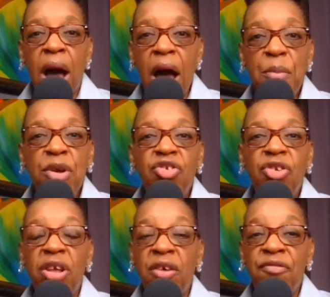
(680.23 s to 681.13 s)
How much
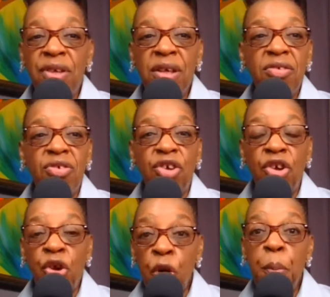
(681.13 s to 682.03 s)
of this do
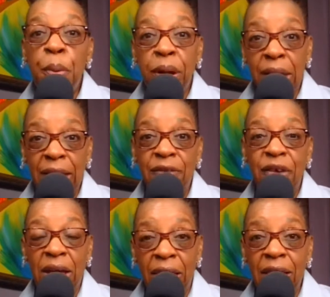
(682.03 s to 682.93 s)
you
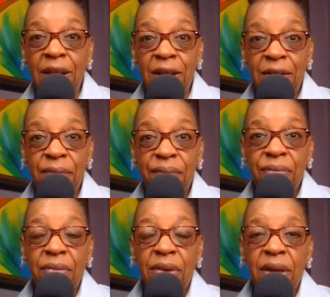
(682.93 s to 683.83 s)
believe in
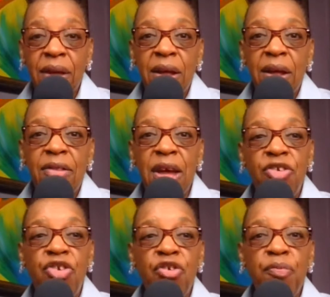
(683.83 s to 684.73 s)

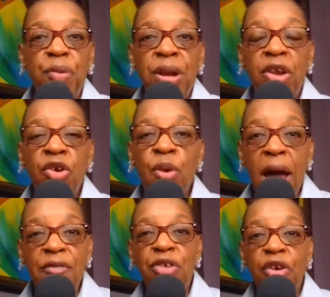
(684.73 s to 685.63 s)
that you
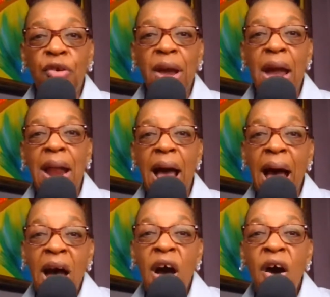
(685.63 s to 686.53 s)
have to create?
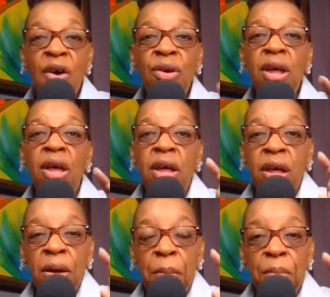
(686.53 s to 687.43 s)
How
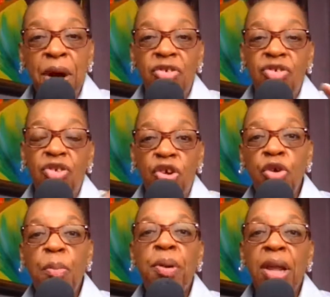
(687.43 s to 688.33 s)
much do
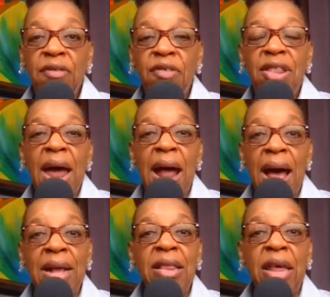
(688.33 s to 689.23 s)
you believe in that
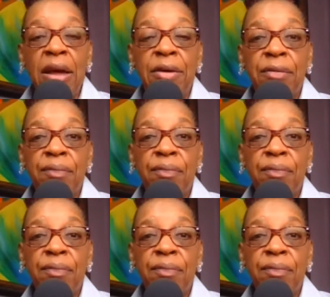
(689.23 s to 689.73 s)
idea?